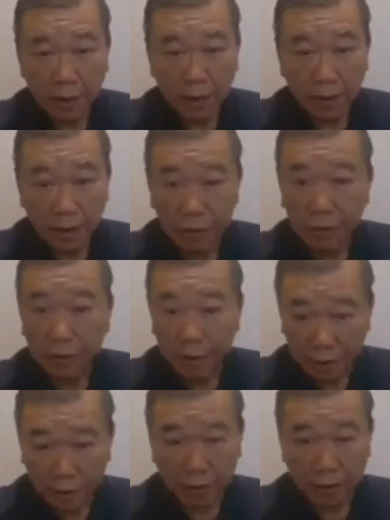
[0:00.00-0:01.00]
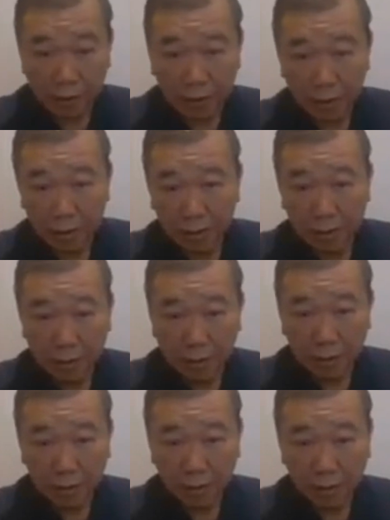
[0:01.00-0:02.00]
you may not
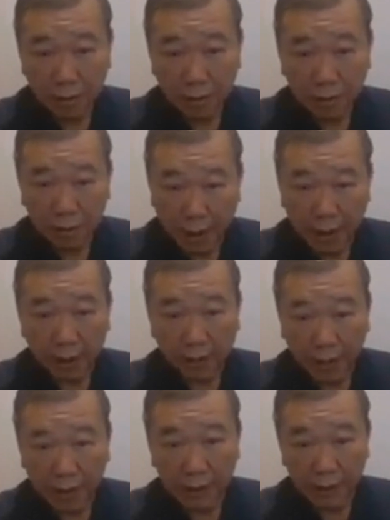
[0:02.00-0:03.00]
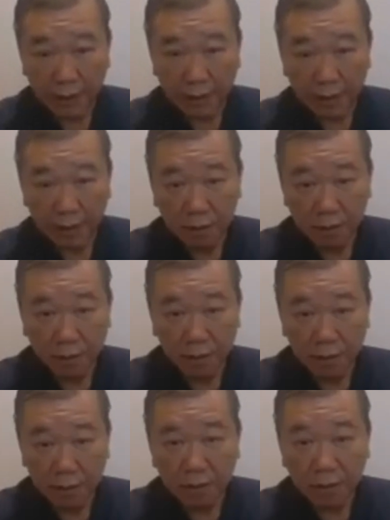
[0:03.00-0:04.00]
die of cancer, but
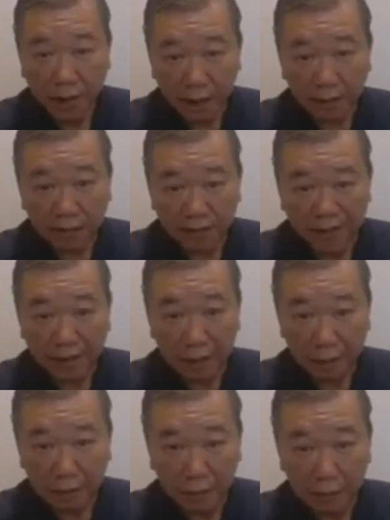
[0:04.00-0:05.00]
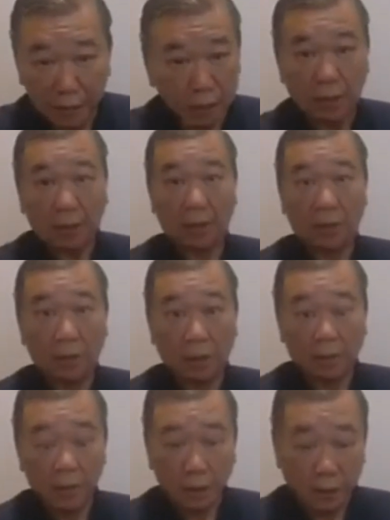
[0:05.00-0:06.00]
you die of fear. Then suddenly look at
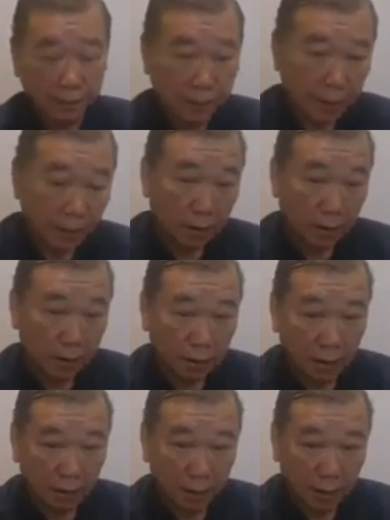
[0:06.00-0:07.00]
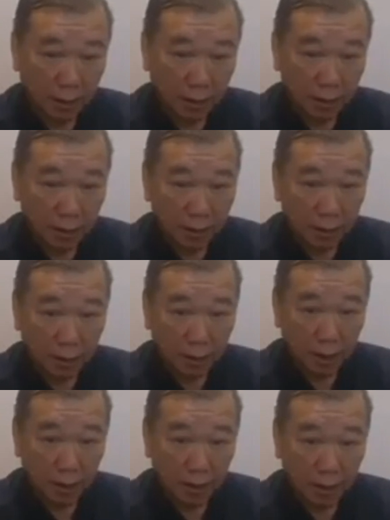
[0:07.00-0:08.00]
me, You look at me.
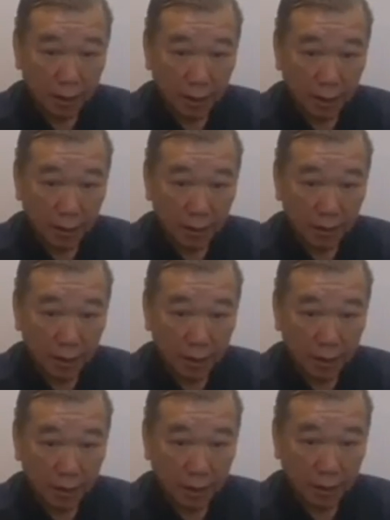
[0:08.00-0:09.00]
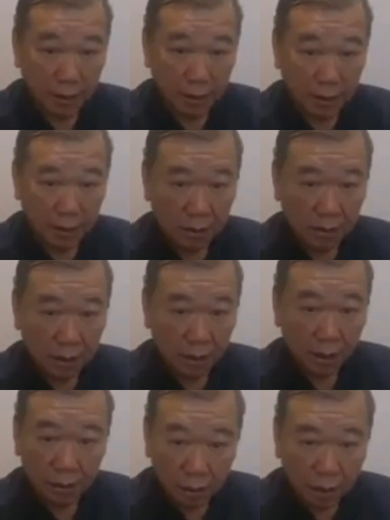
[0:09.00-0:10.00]
Okay, this thing. I
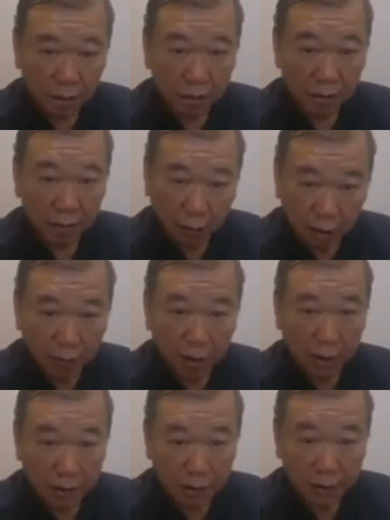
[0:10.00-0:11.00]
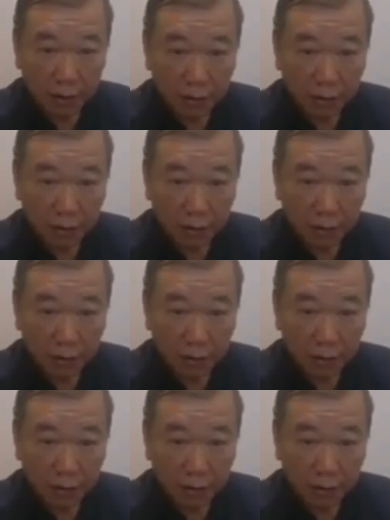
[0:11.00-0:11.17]
told him, forget about cancer,